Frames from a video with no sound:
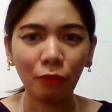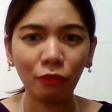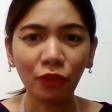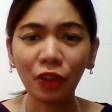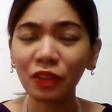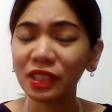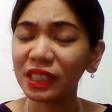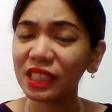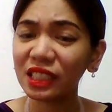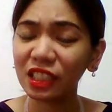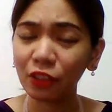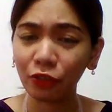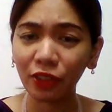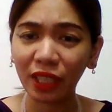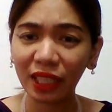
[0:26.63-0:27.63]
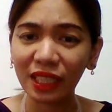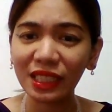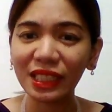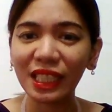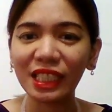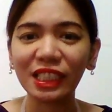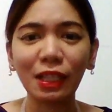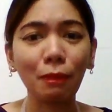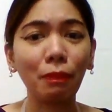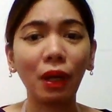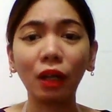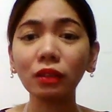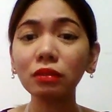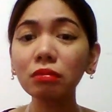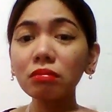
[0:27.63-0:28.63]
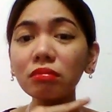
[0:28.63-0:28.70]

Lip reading: Very significant is about